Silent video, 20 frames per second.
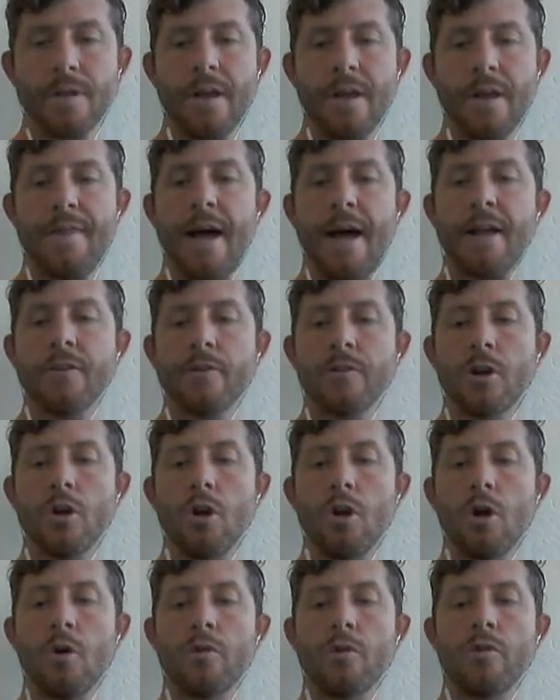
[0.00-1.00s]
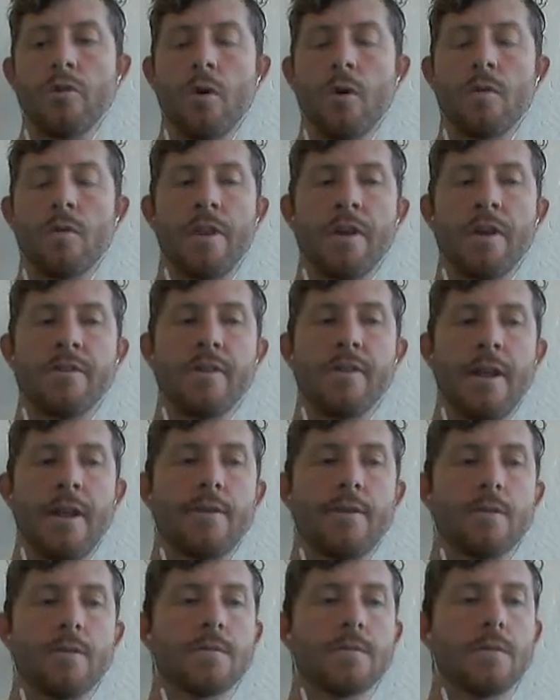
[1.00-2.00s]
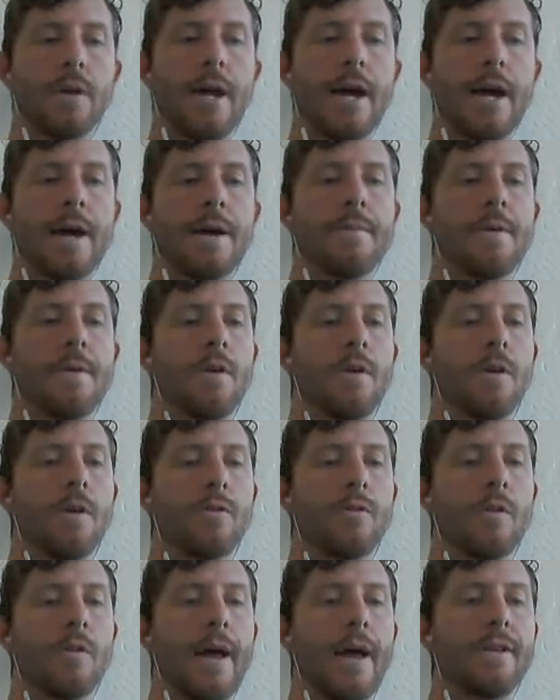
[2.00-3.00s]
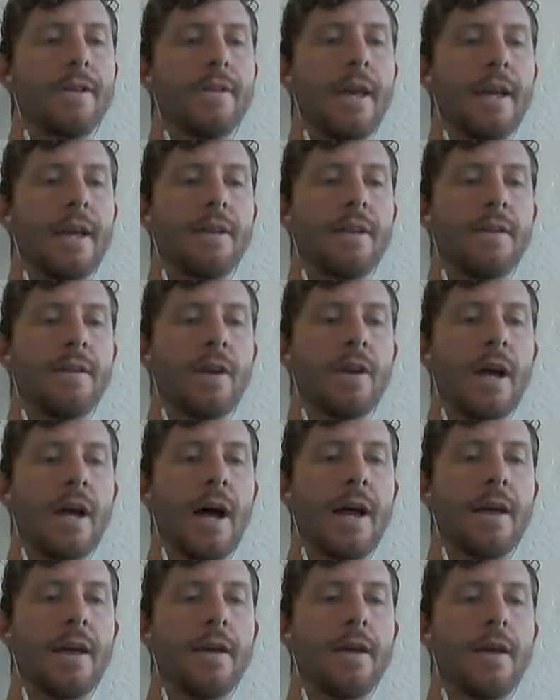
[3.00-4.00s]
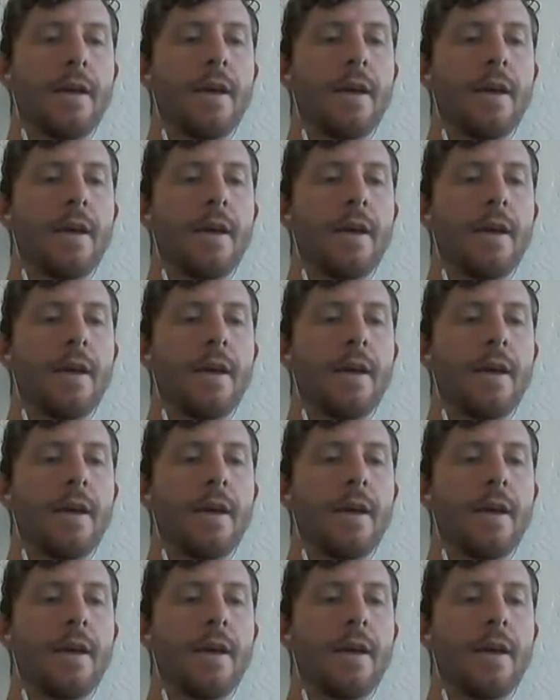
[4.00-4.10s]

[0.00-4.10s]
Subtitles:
and that is a close over this level. Okay, so that's ATVI.